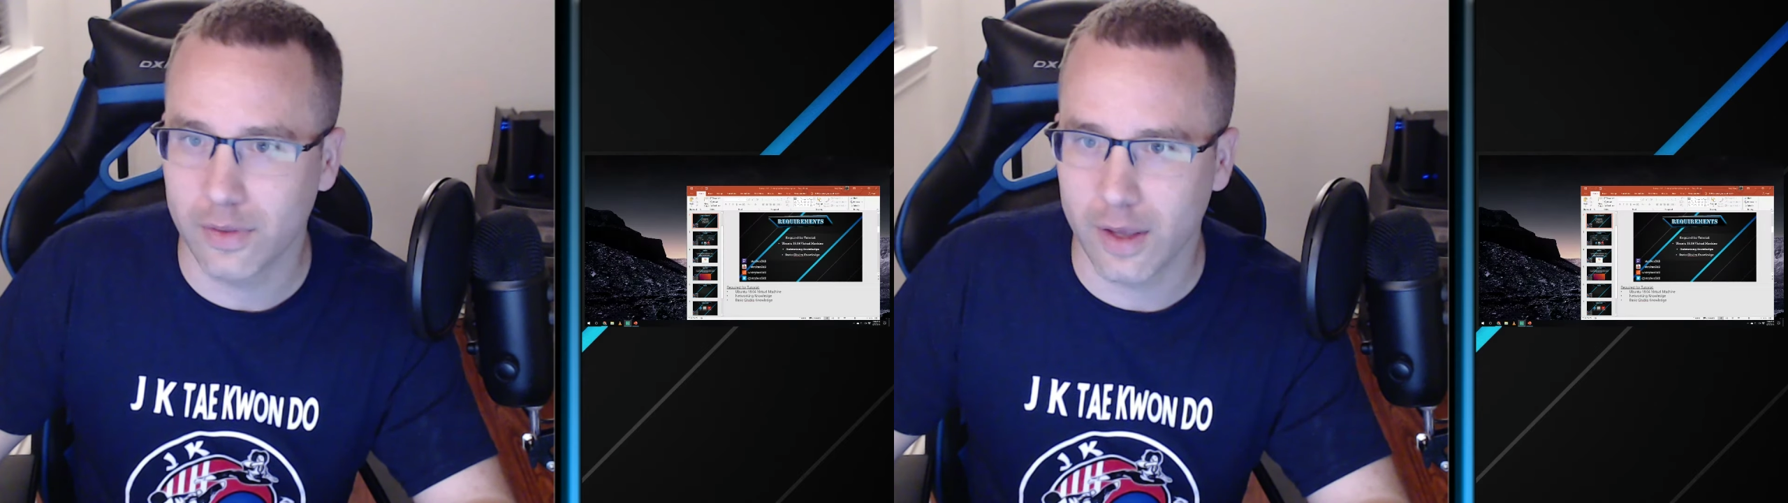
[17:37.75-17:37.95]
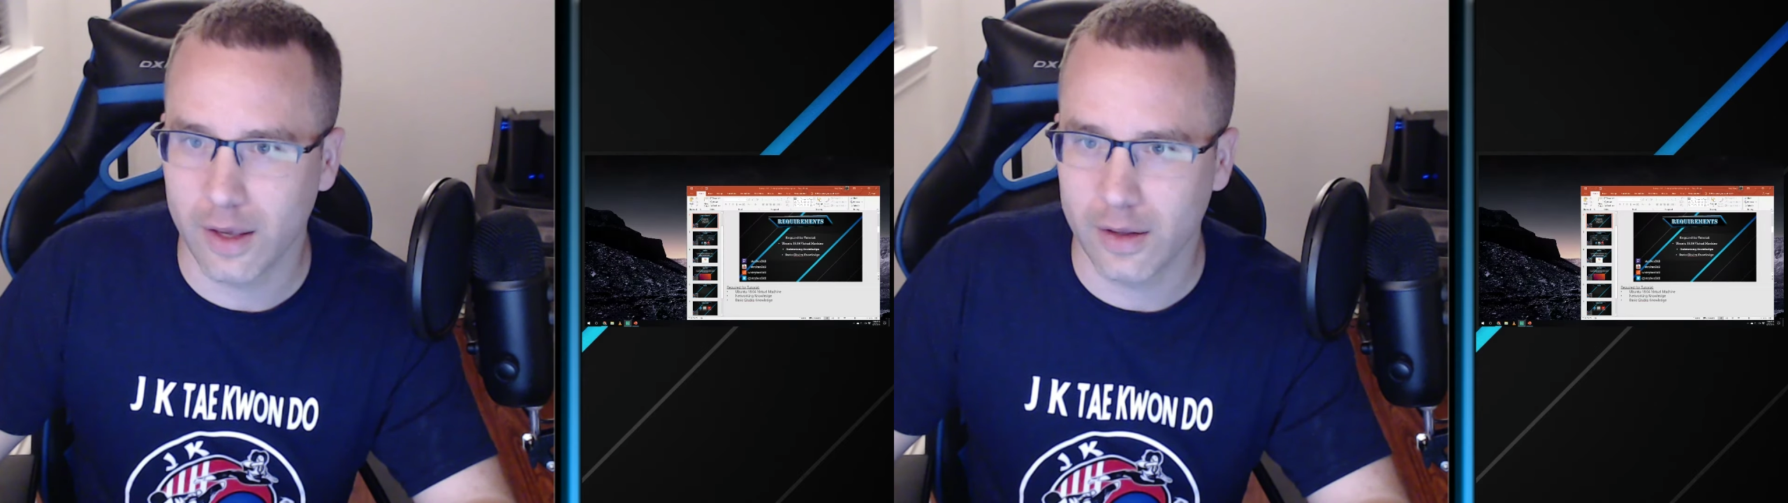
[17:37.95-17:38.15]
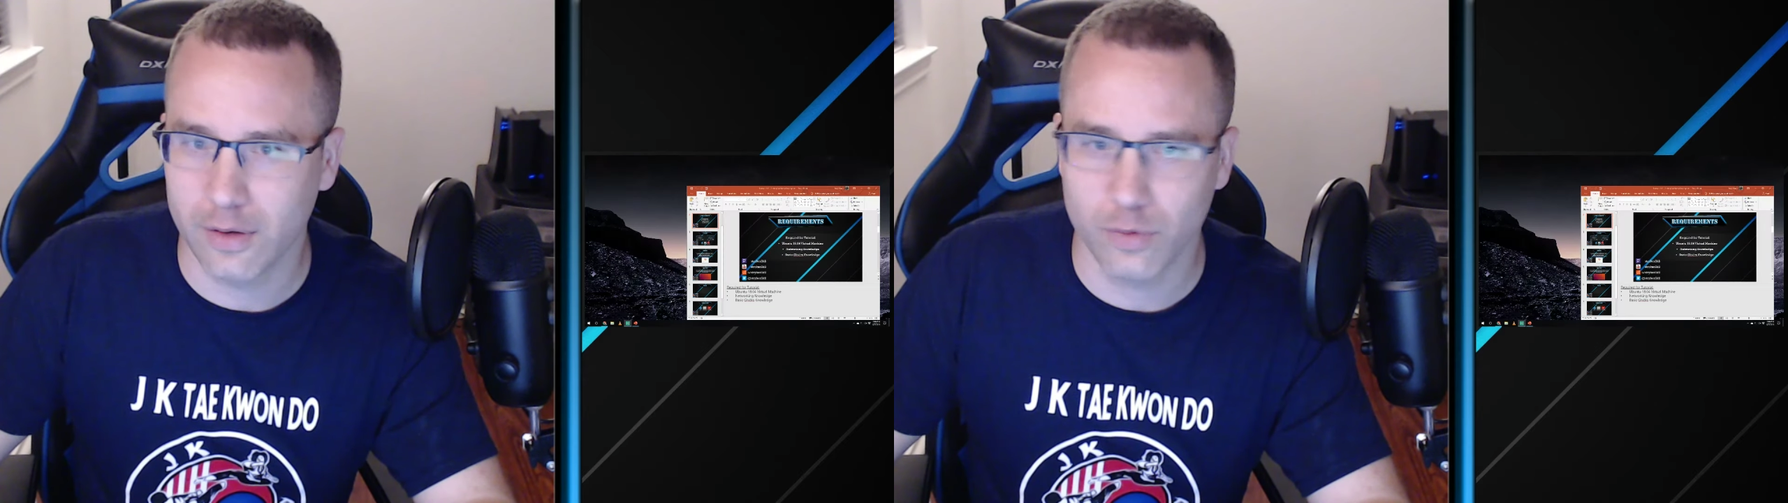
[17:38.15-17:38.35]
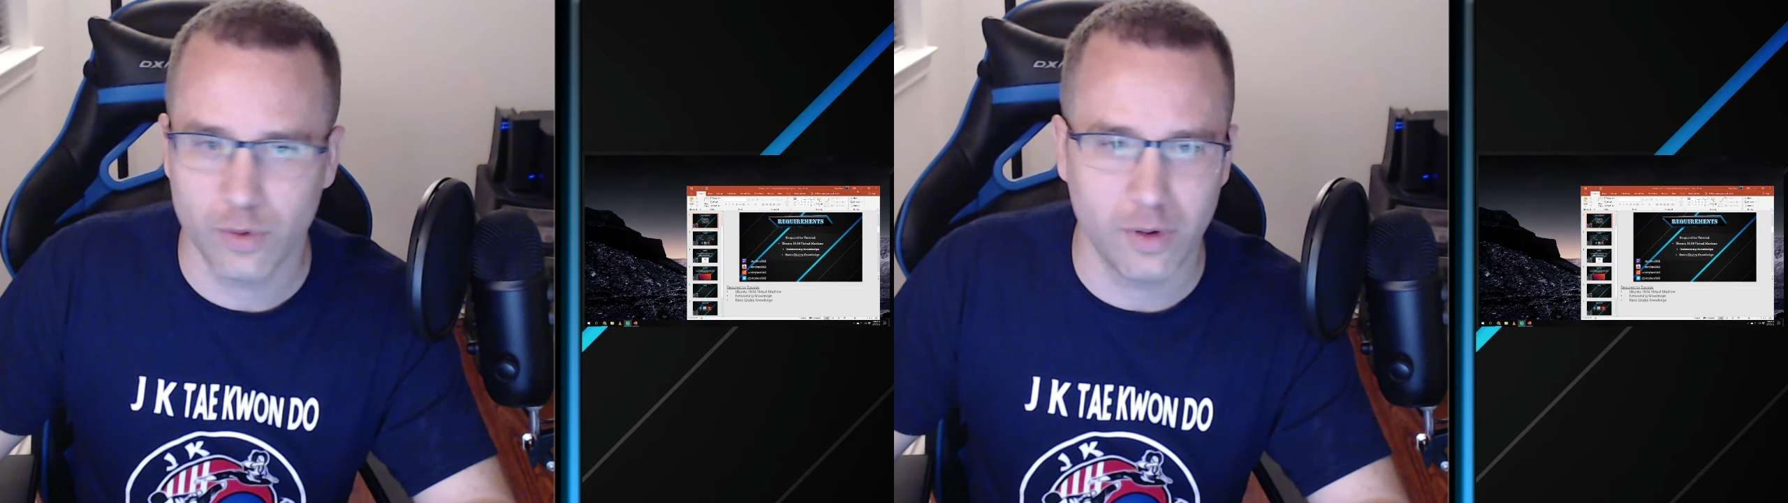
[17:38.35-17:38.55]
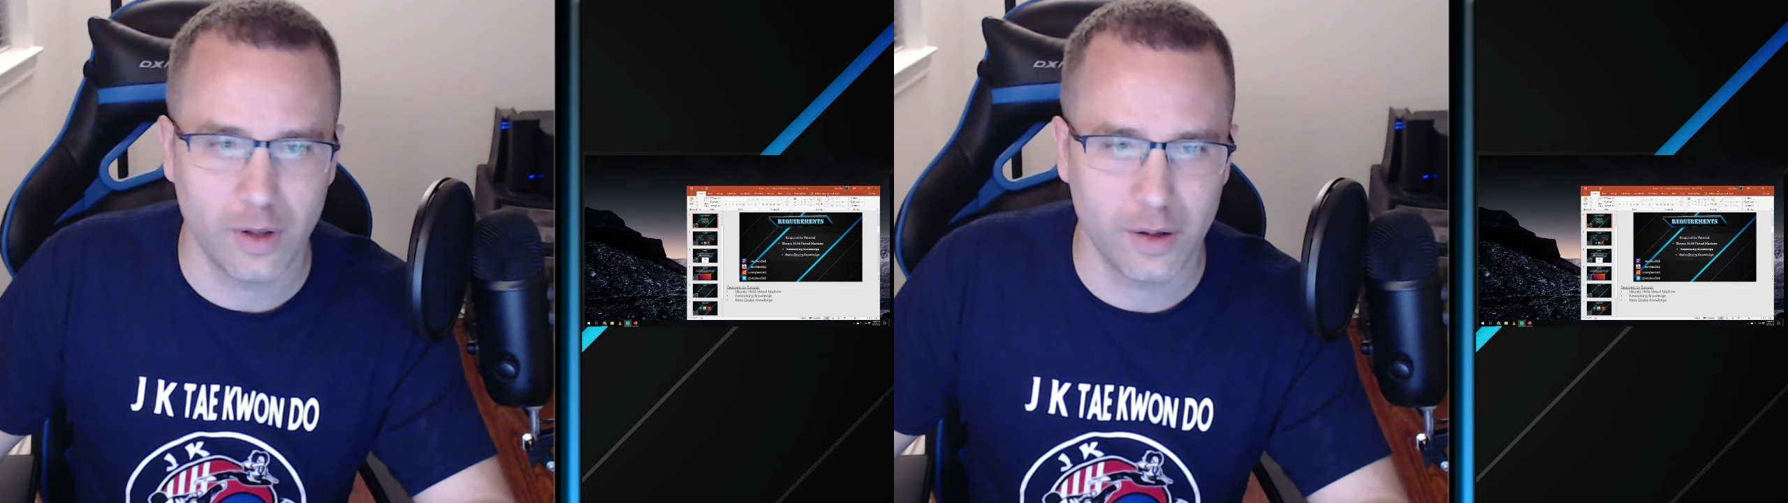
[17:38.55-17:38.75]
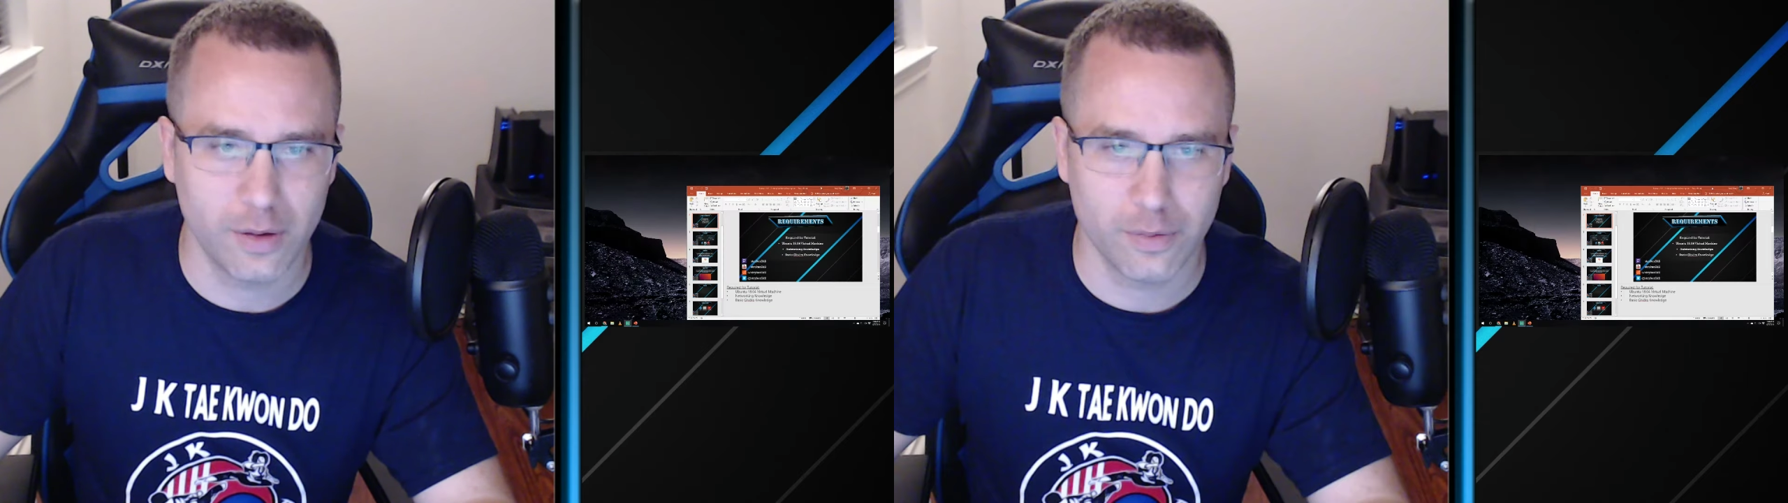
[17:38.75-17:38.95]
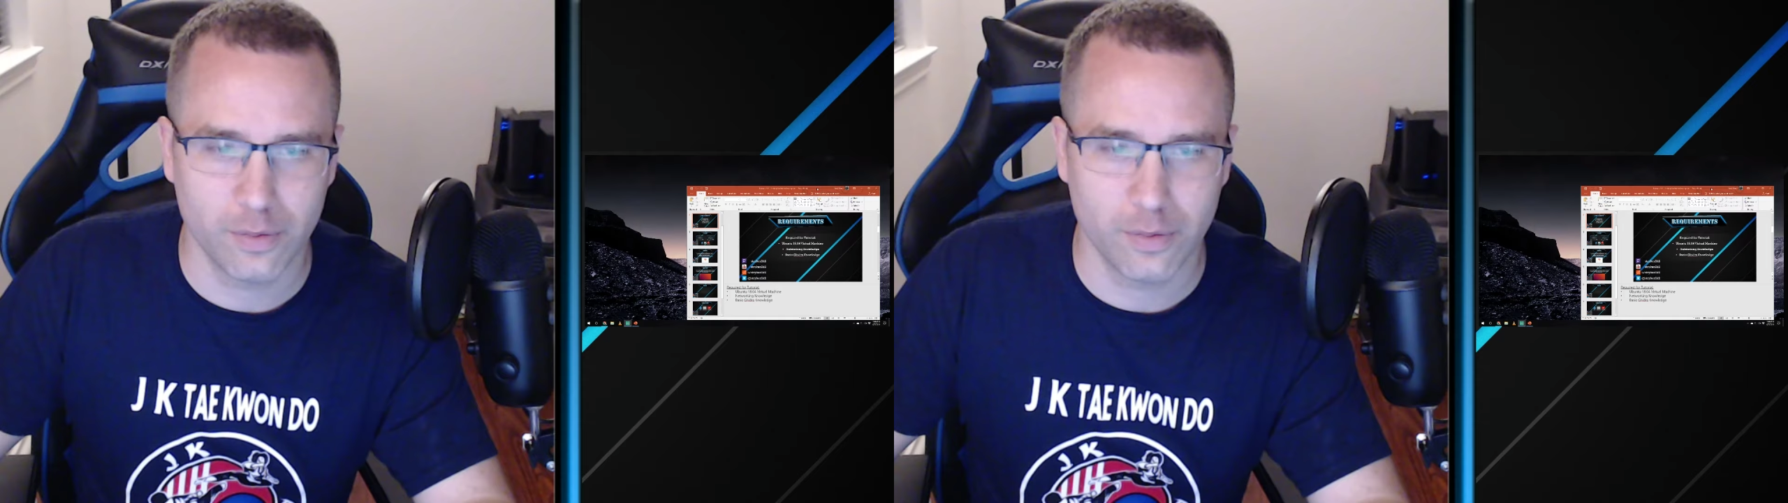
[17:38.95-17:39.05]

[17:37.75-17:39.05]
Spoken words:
that in real life